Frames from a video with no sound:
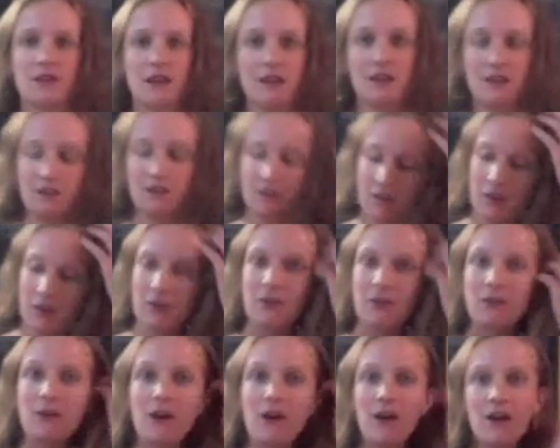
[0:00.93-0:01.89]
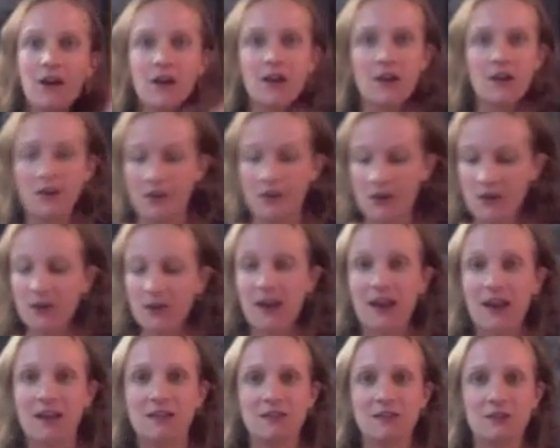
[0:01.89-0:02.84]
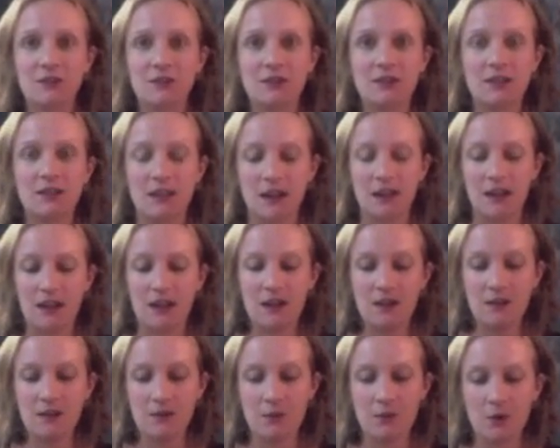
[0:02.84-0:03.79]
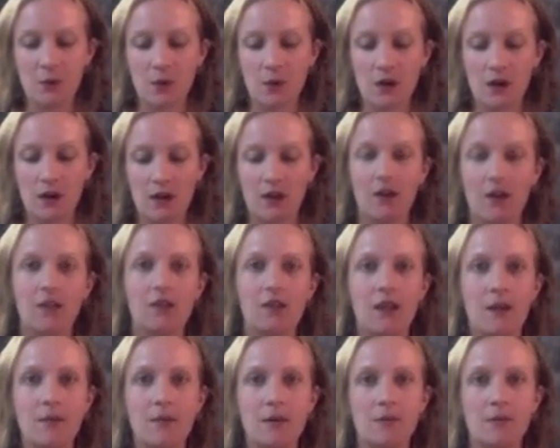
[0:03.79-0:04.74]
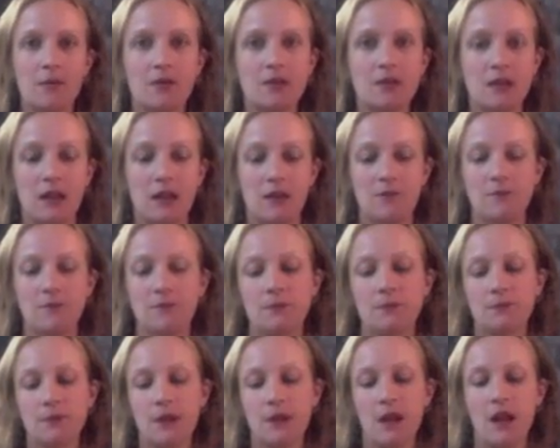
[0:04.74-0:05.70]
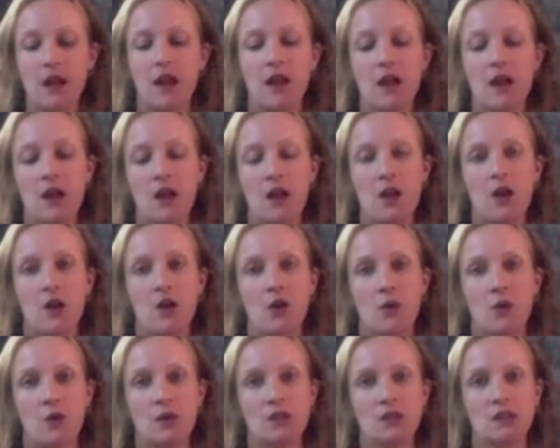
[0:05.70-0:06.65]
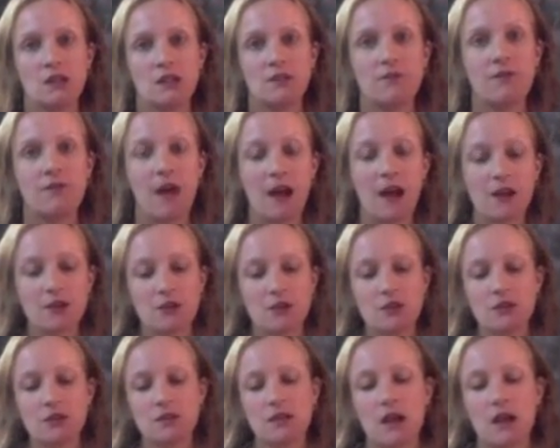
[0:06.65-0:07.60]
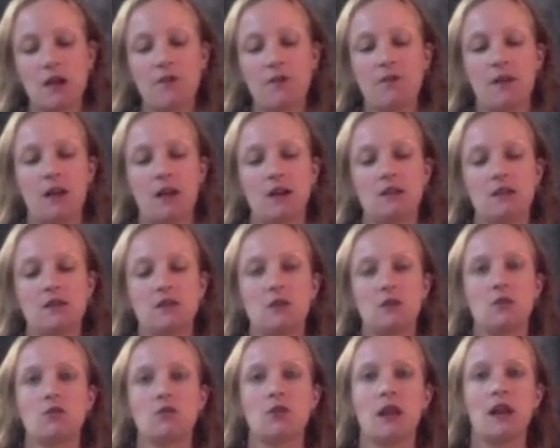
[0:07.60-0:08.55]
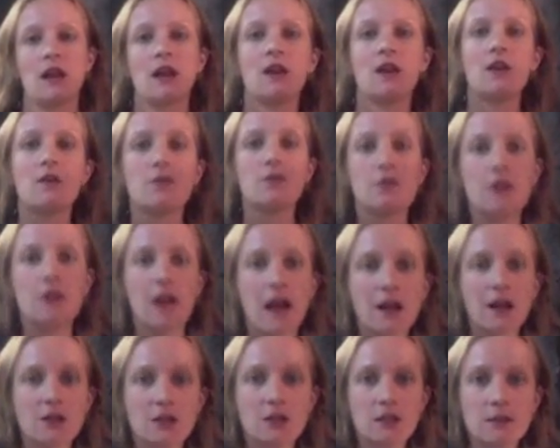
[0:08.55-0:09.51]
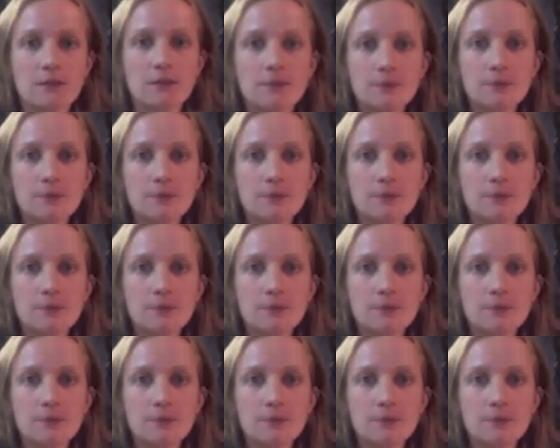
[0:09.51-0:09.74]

Hello. Okay, so today we're working on lab number 10, which is factors that affect the rate of reaction.